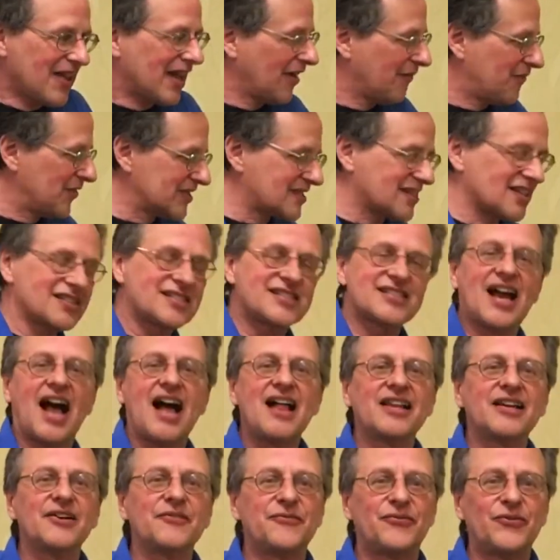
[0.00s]
If it's a
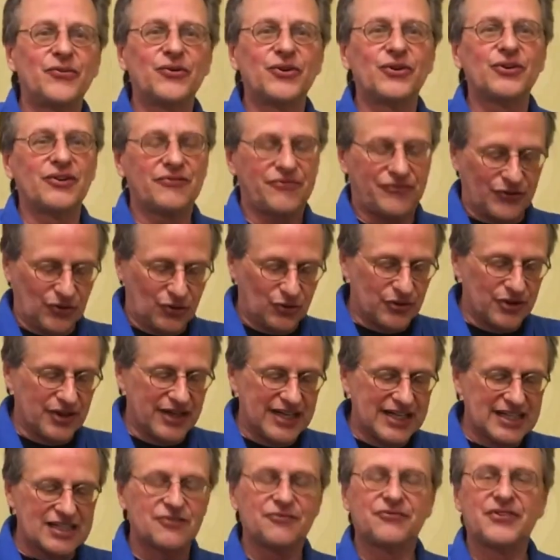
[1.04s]
solid floor,
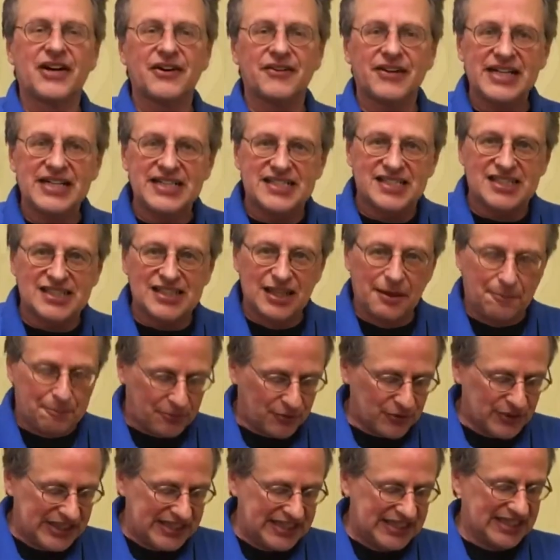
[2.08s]
it's very
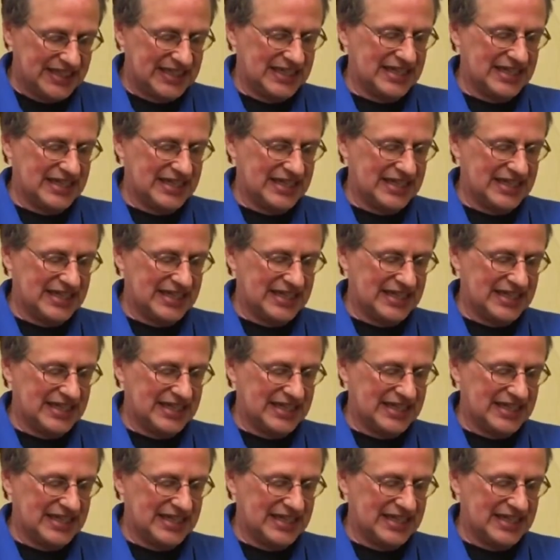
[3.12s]
slippery.